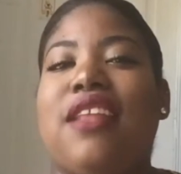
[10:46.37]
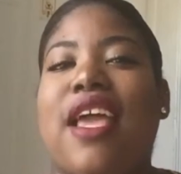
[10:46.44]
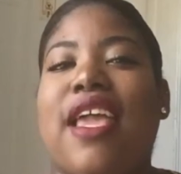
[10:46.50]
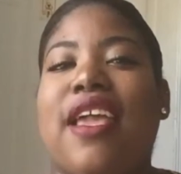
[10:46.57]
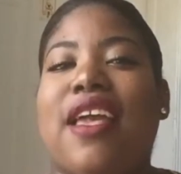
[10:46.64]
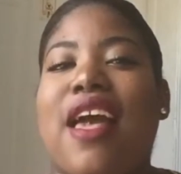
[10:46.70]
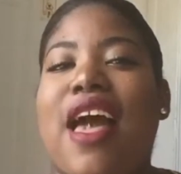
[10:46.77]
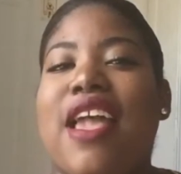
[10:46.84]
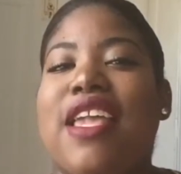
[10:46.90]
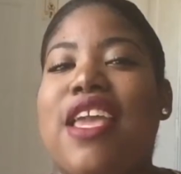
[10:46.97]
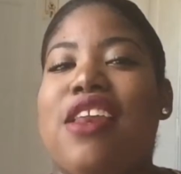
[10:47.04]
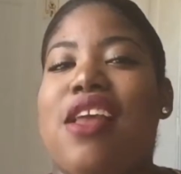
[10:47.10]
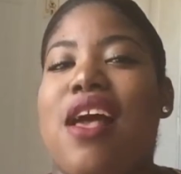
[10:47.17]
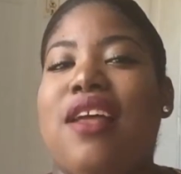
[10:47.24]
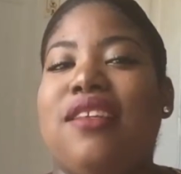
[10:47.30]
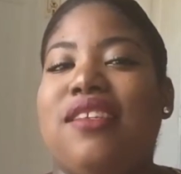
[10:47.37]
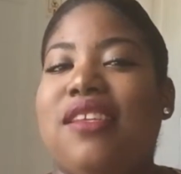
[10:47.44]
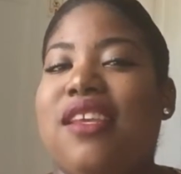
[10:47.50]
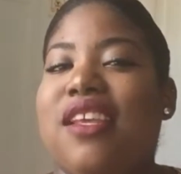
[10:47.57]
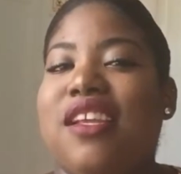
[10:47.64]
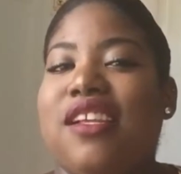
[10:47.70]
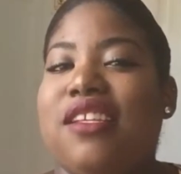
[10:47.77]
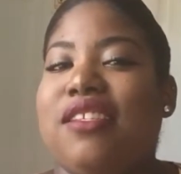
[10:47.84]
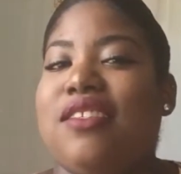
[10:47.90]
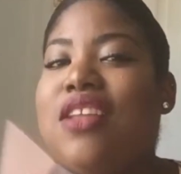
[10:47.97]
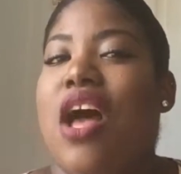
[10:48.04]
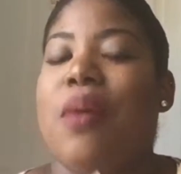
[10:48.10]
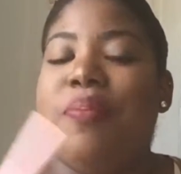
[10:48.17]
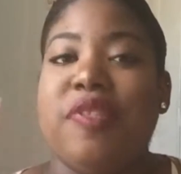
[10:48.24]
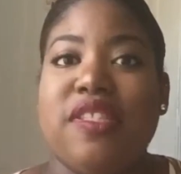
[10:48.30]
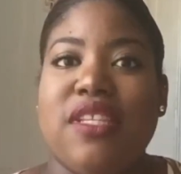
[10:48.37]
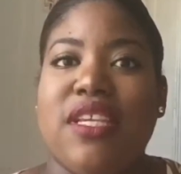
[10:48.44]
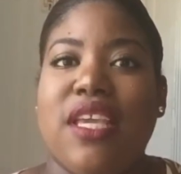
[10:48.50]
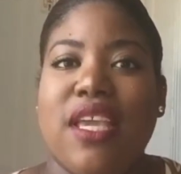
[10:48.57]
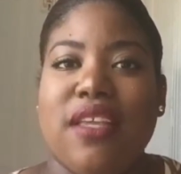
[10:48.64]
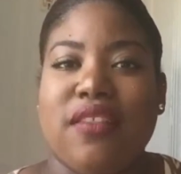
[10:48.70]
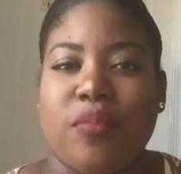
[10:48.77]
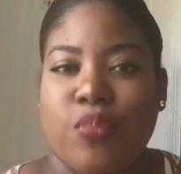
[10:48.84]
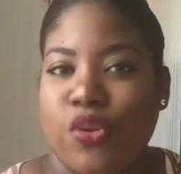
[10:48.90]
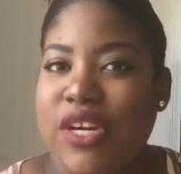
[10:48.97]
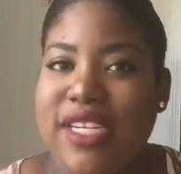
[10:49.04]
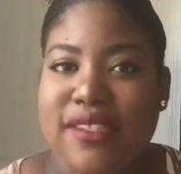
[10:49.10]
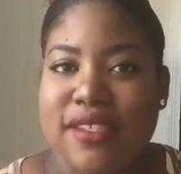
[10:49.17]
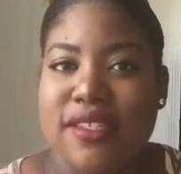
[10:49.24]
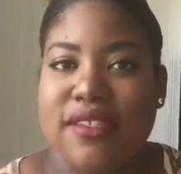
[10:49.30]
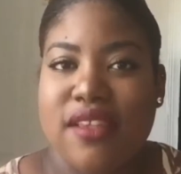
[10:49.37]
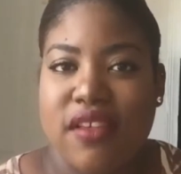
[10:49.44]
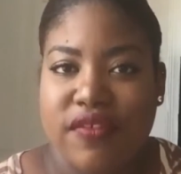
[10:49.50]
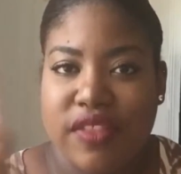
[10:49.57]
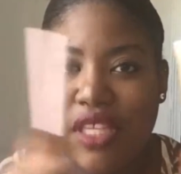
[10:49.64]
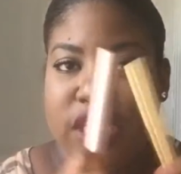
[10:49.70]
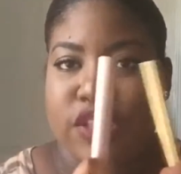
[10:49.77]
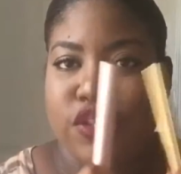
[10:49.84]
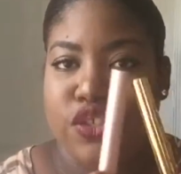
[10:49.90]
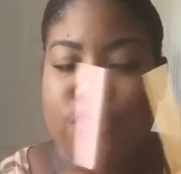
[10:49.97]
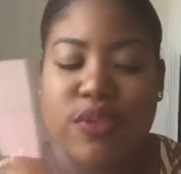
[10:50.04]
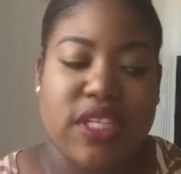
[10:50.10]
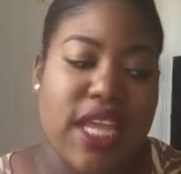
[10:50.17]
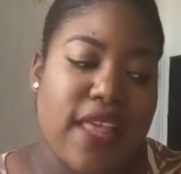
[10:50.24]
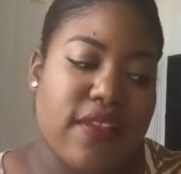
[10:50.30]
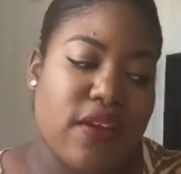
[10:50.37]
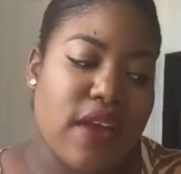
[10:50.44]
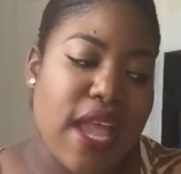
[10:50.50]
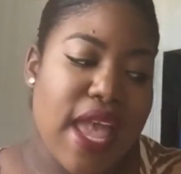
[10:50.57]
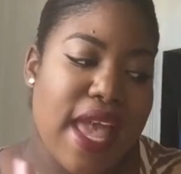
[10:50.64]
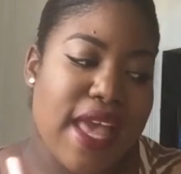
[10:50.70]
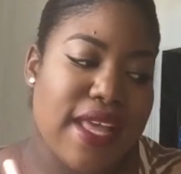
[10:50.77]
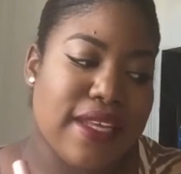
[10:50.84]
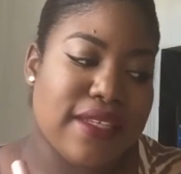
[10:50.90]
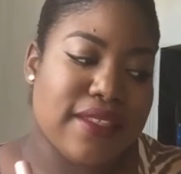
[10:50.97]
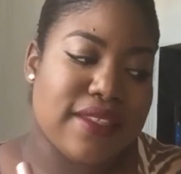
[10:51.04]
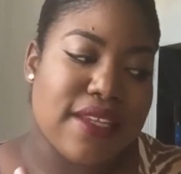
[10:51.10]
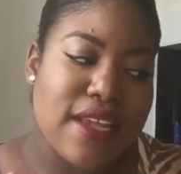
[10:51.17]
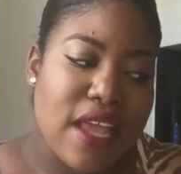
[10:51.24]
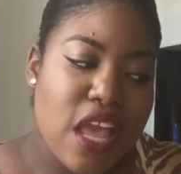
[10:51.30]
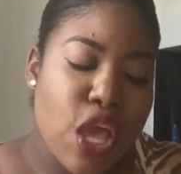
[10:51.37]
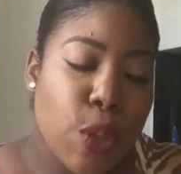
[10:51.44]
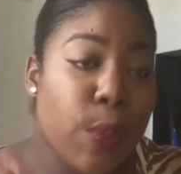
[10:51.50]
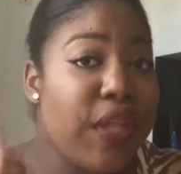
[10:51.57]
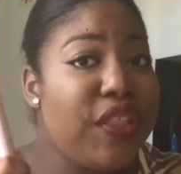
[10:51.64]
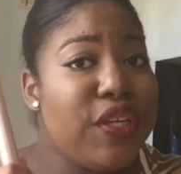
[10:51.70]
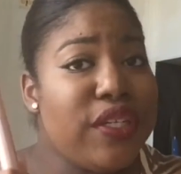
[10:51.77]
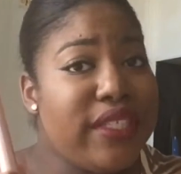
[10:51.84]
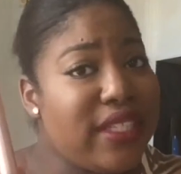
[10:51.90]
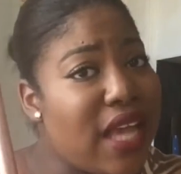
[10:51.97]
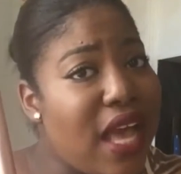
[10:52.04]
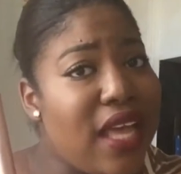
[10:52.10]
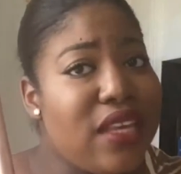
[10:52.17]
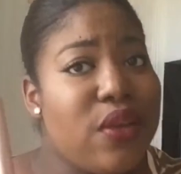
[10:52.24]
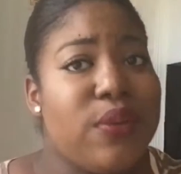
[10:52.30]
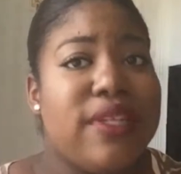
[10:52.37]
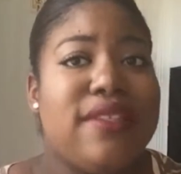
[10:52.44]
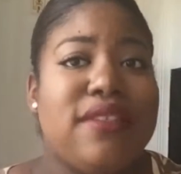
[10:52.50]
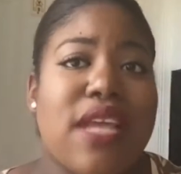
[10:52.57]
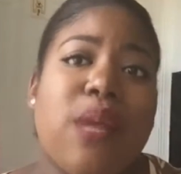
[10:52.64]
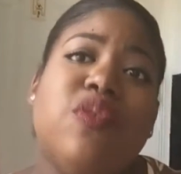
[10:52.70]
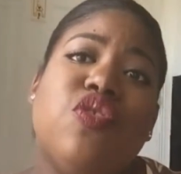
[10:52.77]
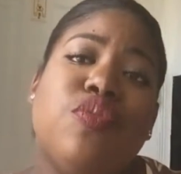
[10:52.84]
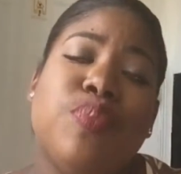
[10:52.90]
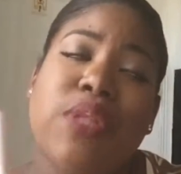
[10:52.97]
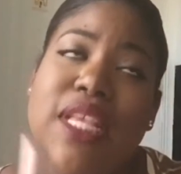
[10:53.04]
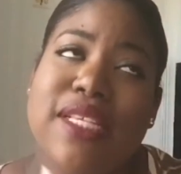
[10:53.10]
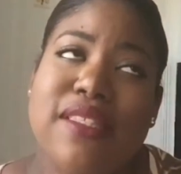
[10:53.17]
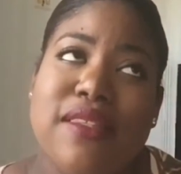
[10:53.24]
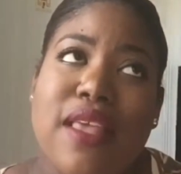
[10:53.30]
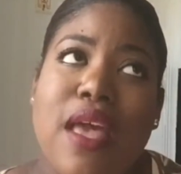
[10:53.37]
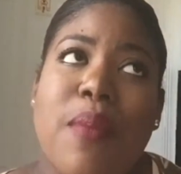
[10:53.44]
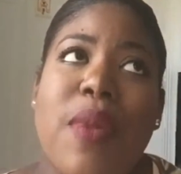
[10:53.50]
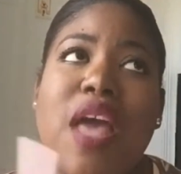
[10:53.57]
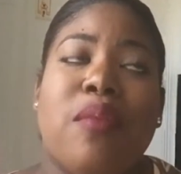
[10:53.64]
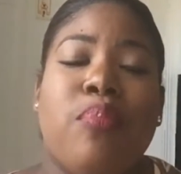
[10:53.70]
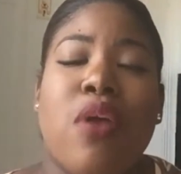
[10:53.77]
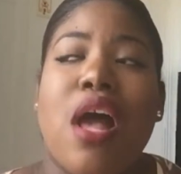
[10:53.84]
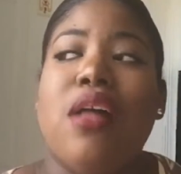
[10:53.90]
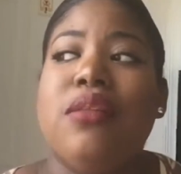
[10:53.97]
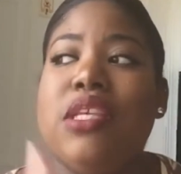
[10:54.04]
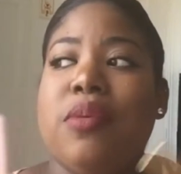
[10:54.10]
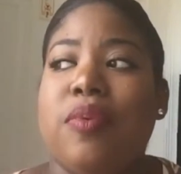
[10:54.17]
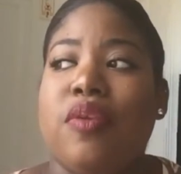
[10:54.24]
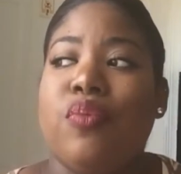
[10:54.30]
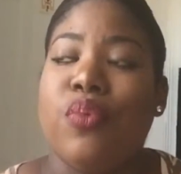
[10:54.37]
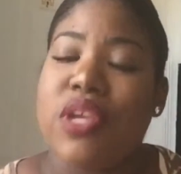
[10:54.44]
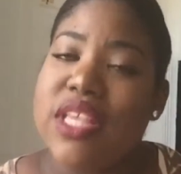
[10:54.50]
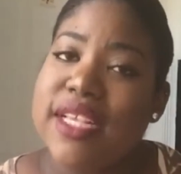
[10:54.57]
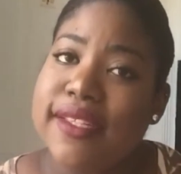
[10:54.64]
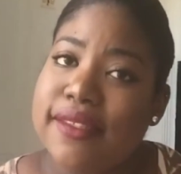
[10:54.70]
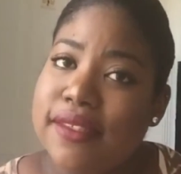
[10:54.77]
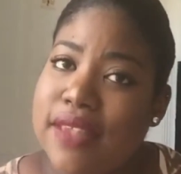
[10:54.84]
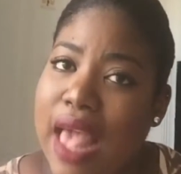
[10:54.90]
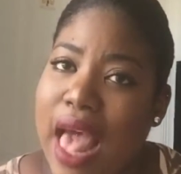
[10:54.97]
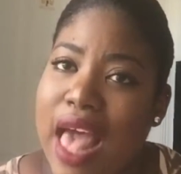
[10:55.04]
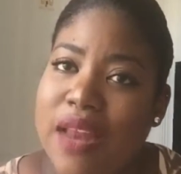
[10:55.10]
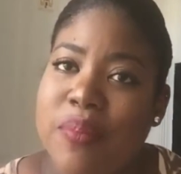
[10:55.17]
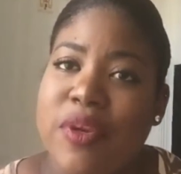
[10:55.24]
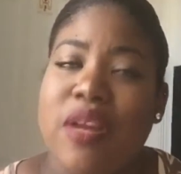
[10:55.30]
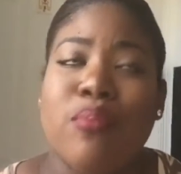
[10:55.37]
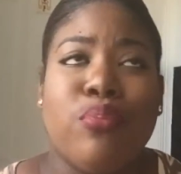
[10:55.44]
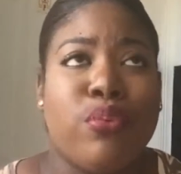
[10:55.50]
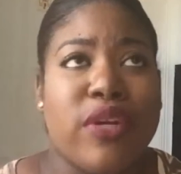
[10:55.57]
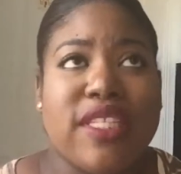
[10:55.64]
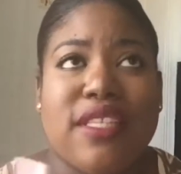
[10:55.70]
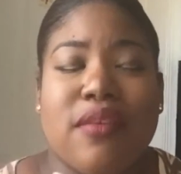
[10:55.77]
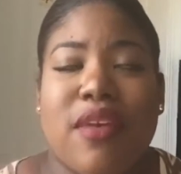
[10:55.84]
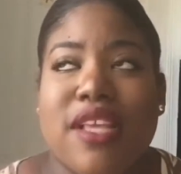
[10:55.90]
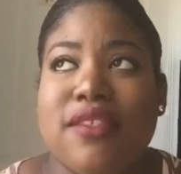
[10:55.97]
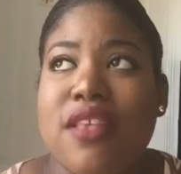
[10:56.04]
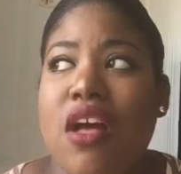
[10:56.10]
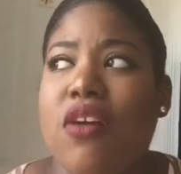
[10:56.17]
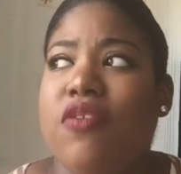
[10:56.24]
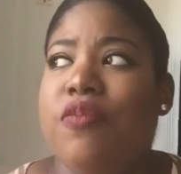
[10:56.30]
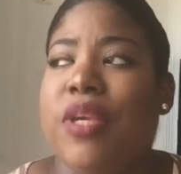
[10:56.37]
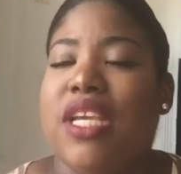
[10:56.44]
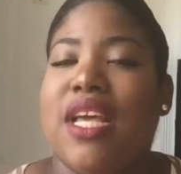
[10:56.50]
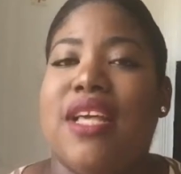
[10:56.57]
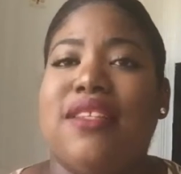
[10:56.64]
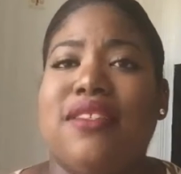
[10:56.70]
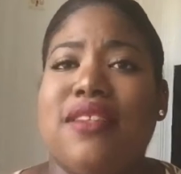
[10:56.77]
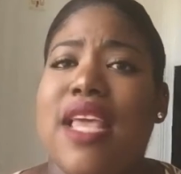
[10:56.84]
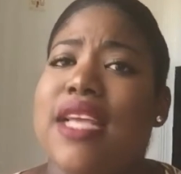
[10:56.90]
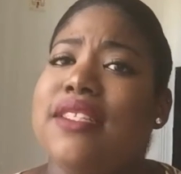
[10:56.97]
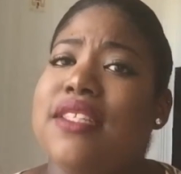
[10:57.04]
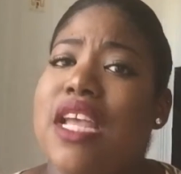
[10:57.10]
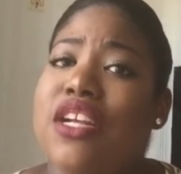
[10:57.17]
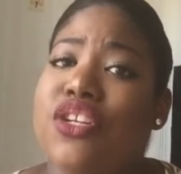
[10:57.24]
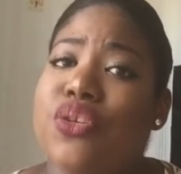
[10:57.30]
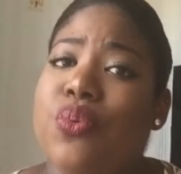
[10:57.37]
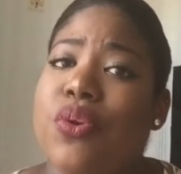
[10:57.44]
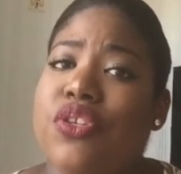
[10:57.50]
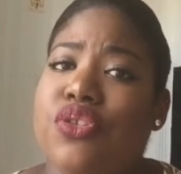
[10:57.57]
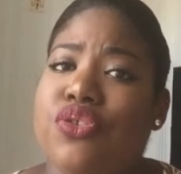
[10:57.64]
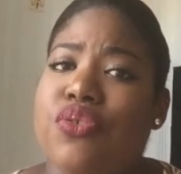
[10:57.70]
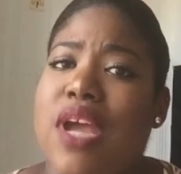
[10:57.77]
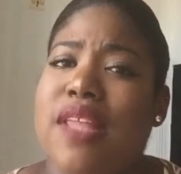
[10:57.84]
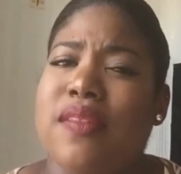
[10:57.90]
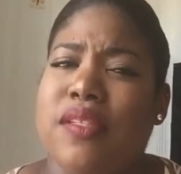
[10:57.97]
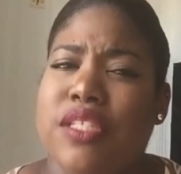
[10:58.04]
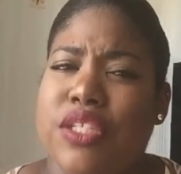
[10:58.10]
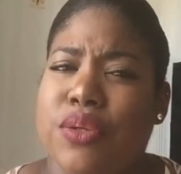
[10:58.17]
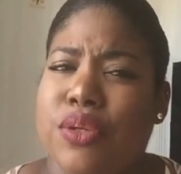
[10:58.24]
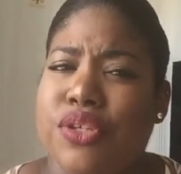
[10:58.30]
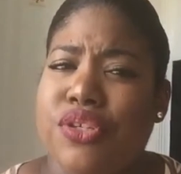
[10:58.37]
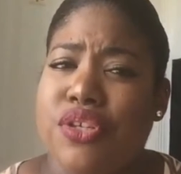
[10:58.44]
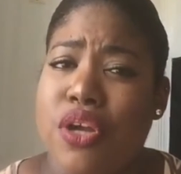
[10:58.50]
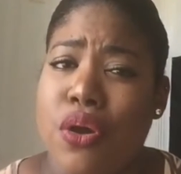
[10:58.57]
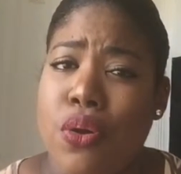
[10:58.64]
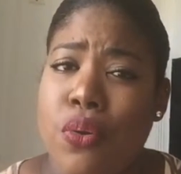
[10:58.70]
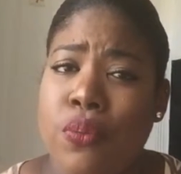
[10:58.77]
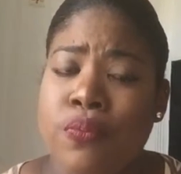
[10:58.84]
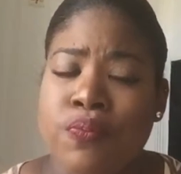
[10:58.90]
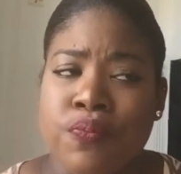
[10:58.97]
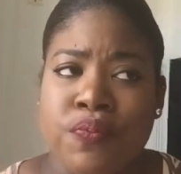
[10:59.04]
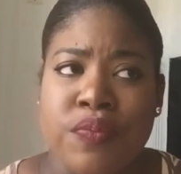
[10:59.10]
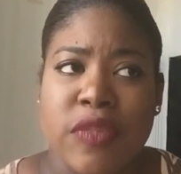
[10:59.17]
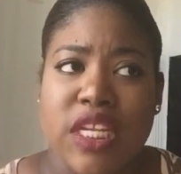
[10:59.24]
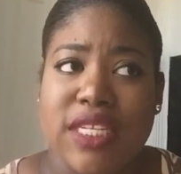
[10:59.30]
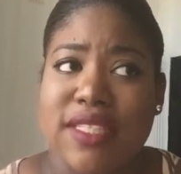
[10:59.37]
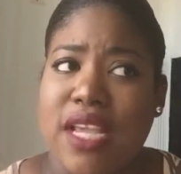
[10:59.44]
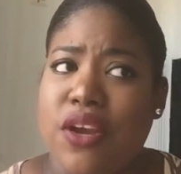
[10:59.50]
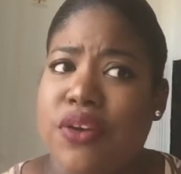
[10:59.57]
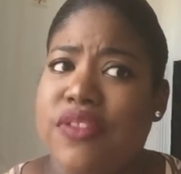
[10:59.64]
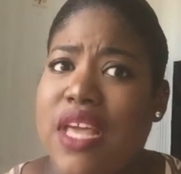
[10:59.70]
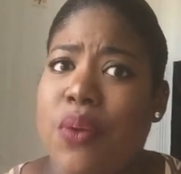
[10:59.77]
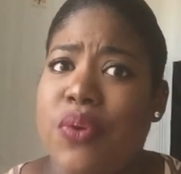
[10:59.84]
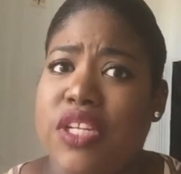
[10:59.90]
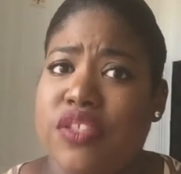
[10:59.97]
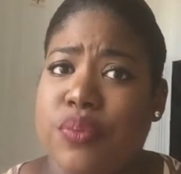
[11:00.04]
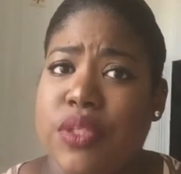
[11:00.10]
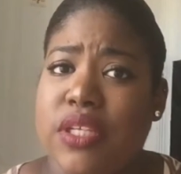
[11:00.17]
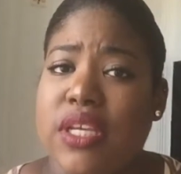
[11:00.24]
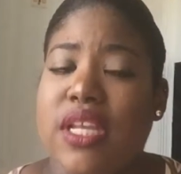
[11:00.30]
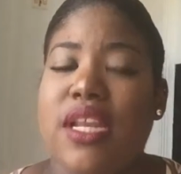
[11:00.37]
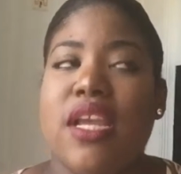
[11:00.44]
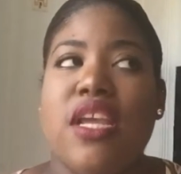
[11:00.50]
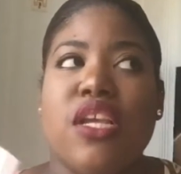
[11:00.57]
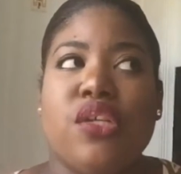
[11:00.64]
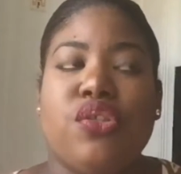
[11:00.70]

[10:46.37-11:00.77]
Like, I cannot stop singing the praises of these two together. And when they're done or it's time to replace them, I'll probably be really sad, but I'm bracing myself because next I do want to try the Dior Show, because I heard that one is really good.